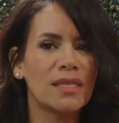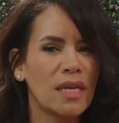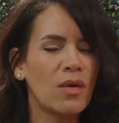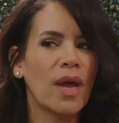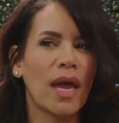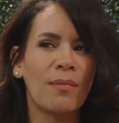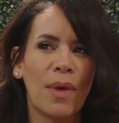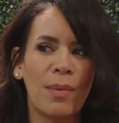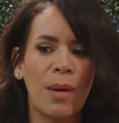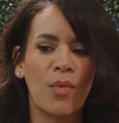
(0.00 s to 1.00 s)
said okay,
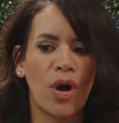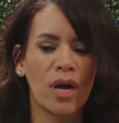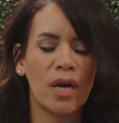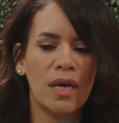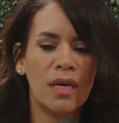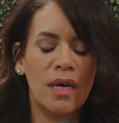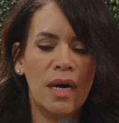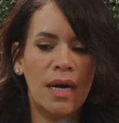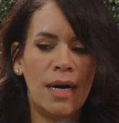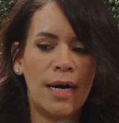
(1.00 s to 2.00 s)
maybe I'm wrong.
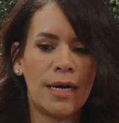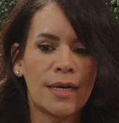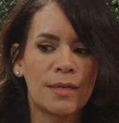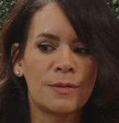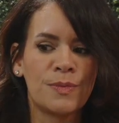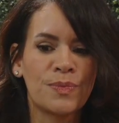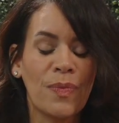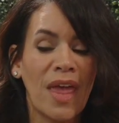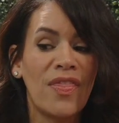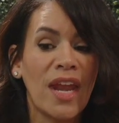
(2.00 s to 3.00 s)
Um,
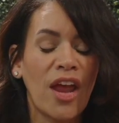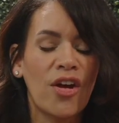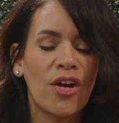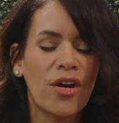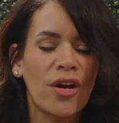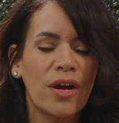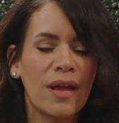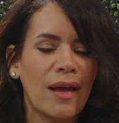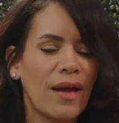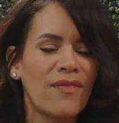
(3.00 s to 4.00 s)
and then I heard
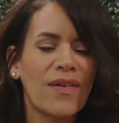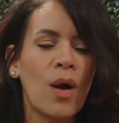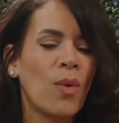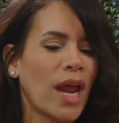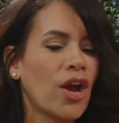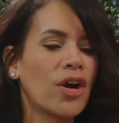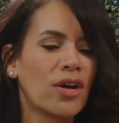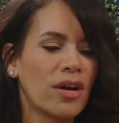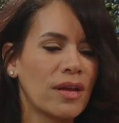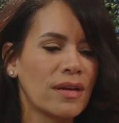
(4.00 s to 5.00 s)
I, I forgot what I
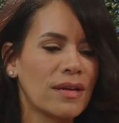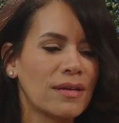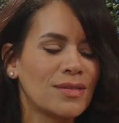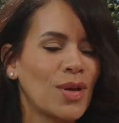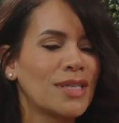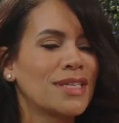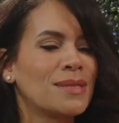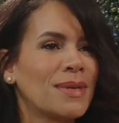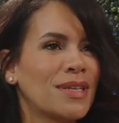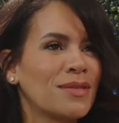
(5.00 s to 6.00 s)
heard. So I said
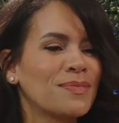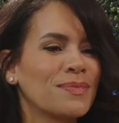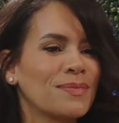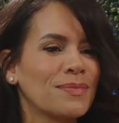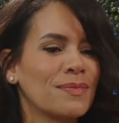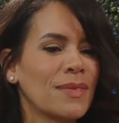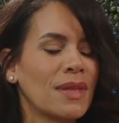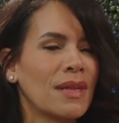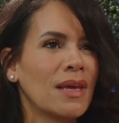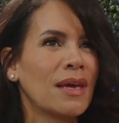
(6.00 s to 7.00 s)
to myself, mm,
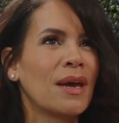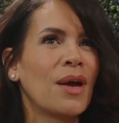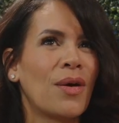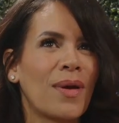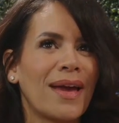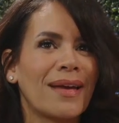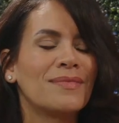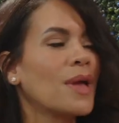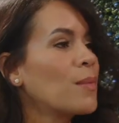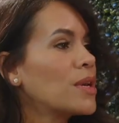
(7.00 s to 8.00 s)
okay,
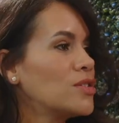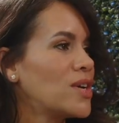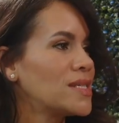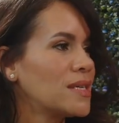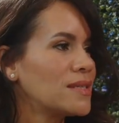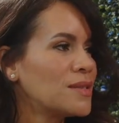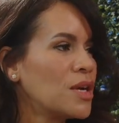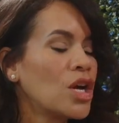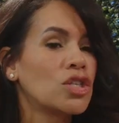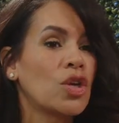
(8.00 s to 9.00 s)
I'm going to address this.
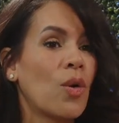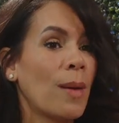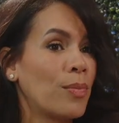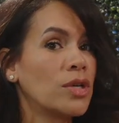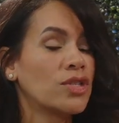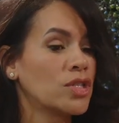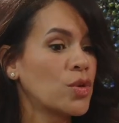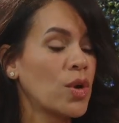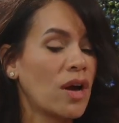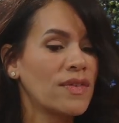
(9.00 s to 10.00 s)
So I pulled her
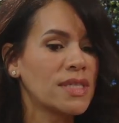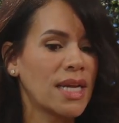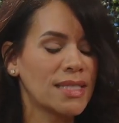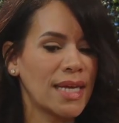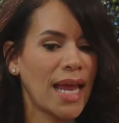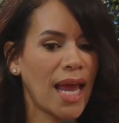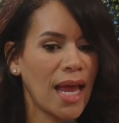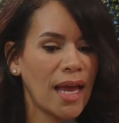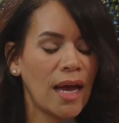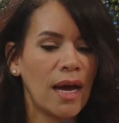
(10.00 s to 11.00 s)
into an office and I said,
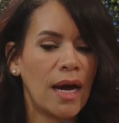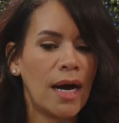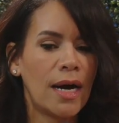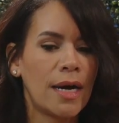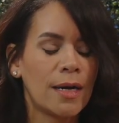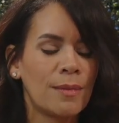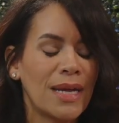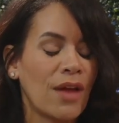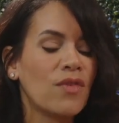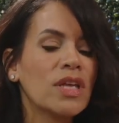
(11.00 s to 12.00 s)
hey, um,
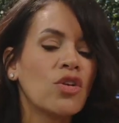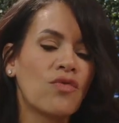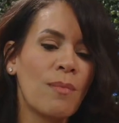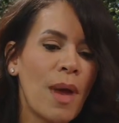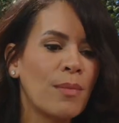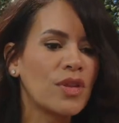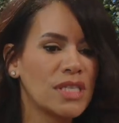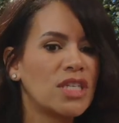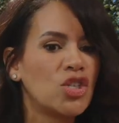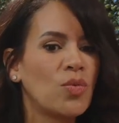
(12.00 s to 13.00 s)
and I really don't remember the
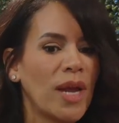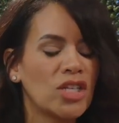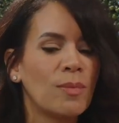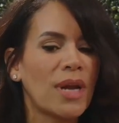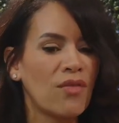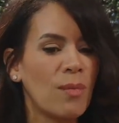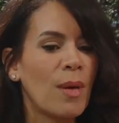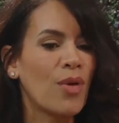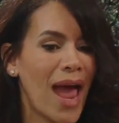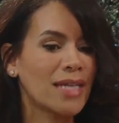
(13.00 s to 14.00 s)
situation, but I
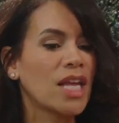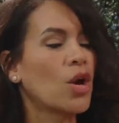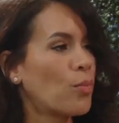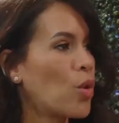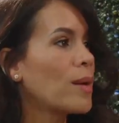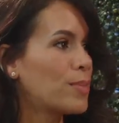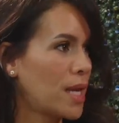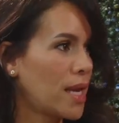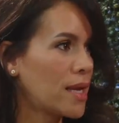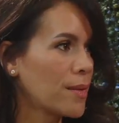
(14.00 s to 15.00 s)
remember asking her point
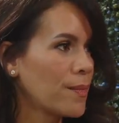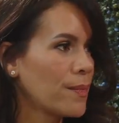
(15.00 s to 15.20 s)
blank.